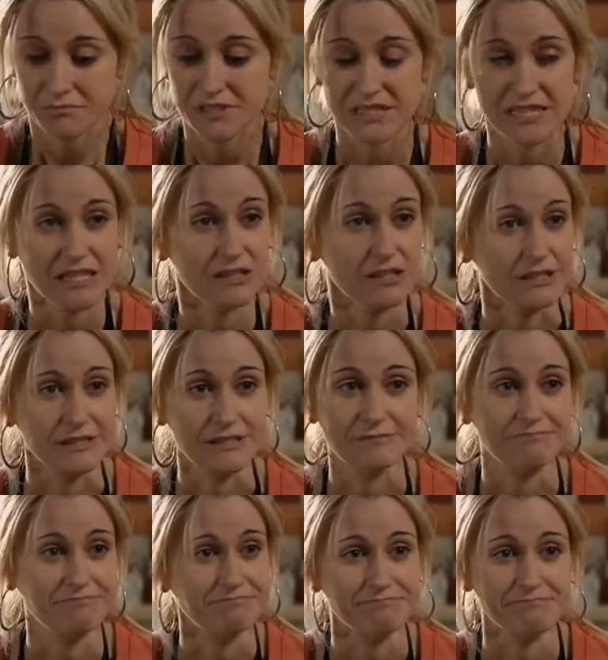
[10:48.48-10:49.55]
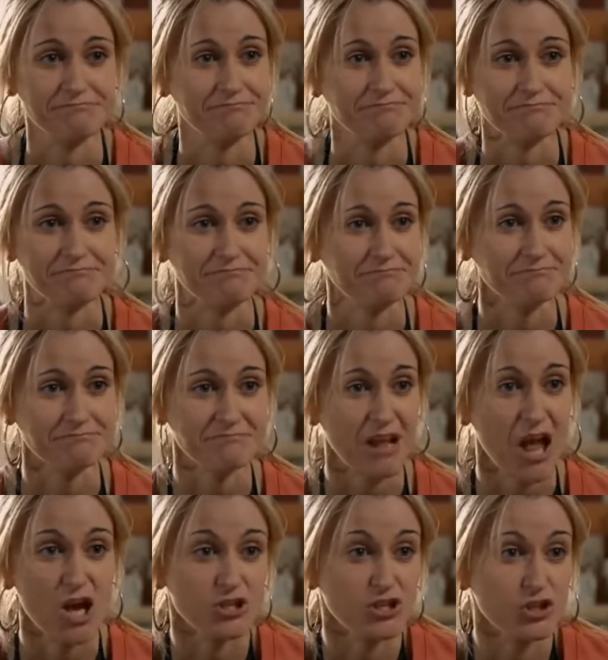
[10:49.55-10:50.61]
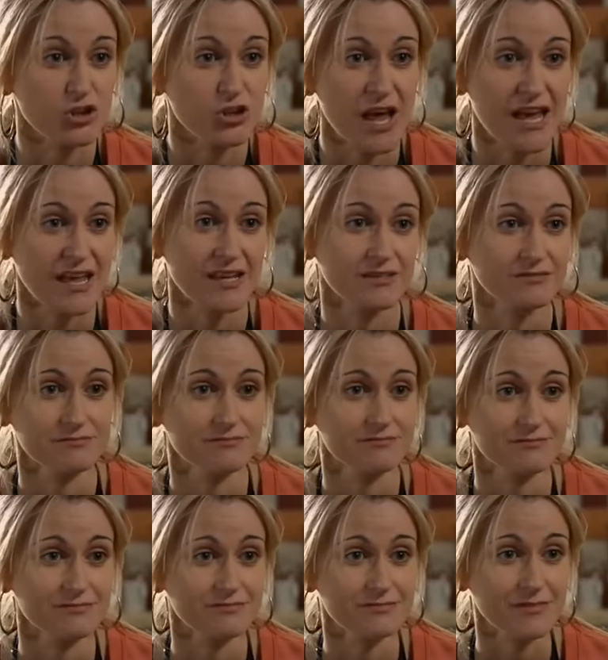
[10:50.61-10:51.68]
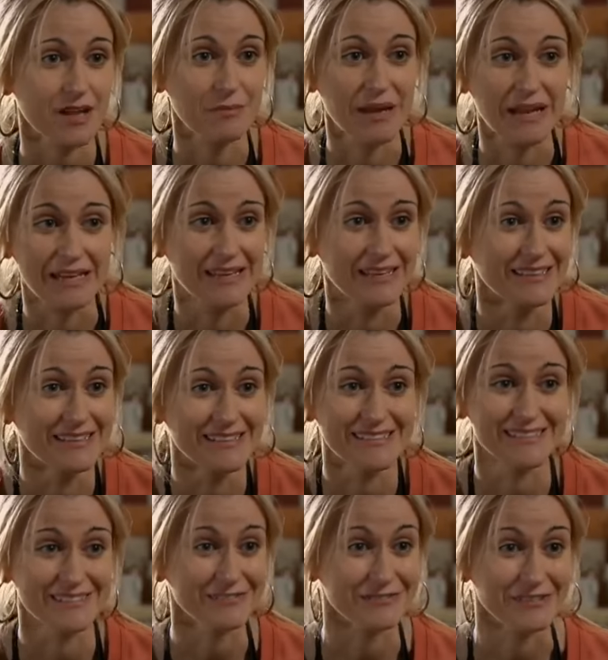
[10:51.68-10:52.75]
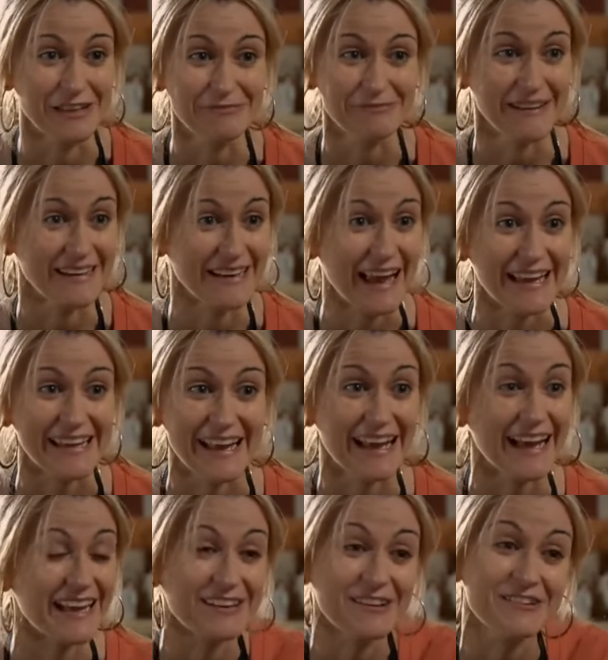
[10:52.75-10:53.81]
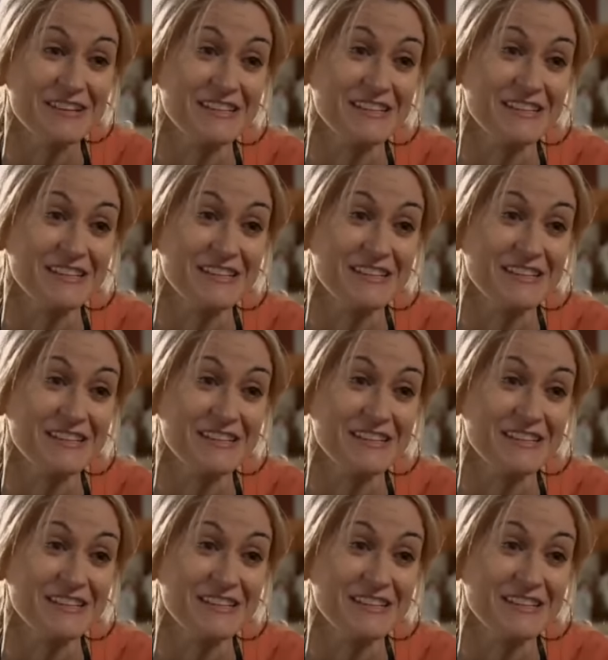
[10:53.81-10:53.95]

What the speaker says: Still, a son, eh? I mean, flipping heck, I know